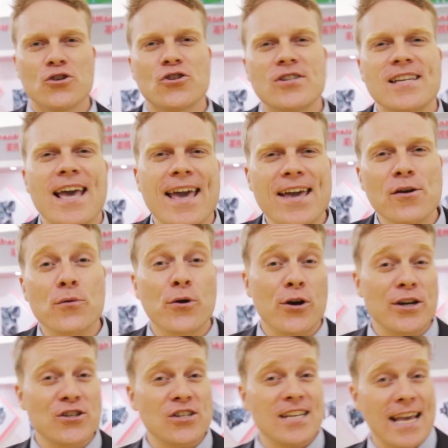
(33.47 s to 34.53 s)
Today, we're
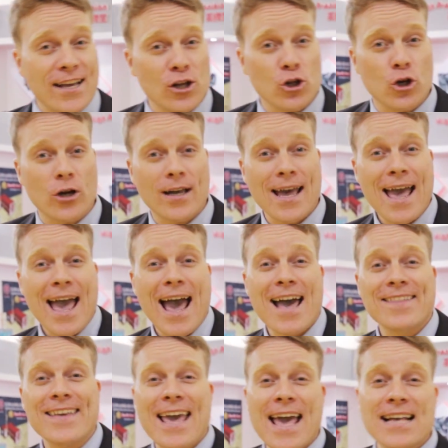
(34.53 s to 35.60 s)
going to take a look
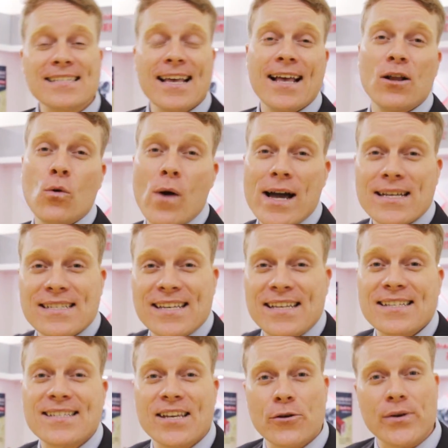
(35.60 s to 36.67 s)
at the
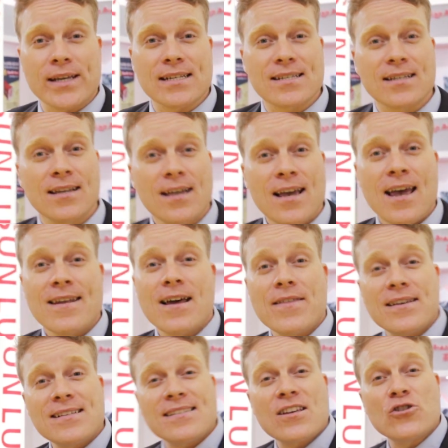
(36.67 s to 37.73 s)
SLYZ series. Now,
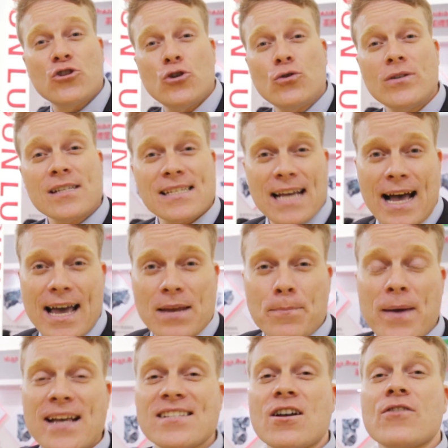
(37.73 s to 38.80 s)
this is a new design
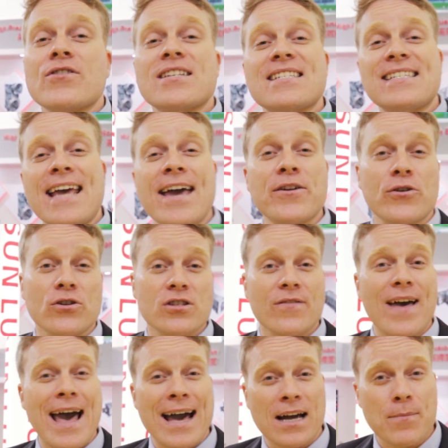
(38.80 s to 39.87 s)
based on the standards
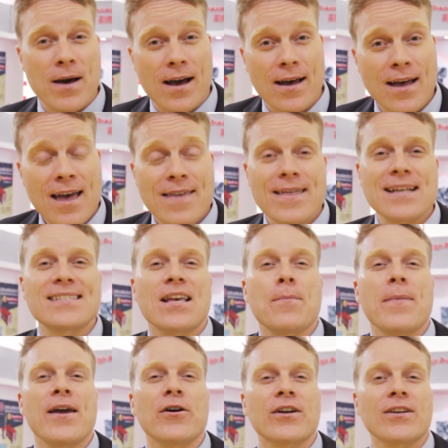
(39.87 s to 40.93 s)
of AGMA. That's the
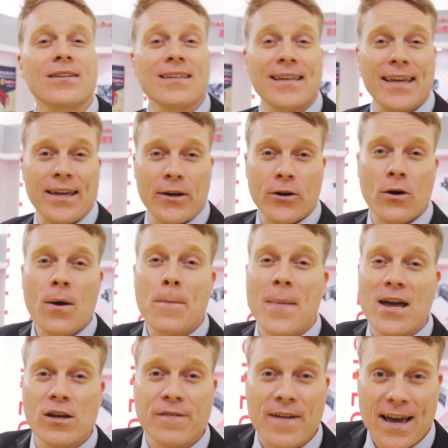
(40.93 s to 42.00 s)
American Gear
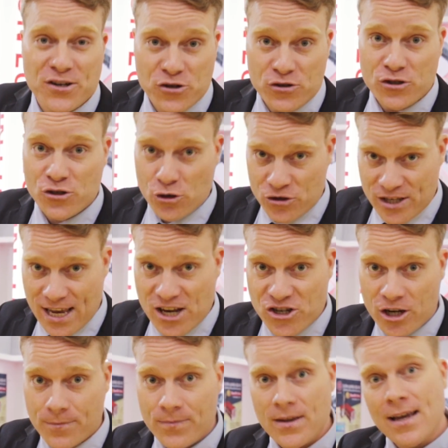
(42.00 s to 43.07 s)
Manufacturers
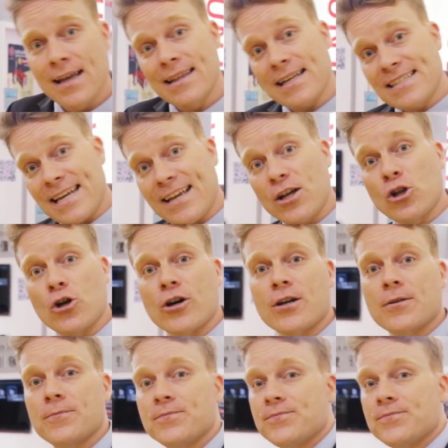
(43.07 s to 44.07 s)
Association. Let's take a look.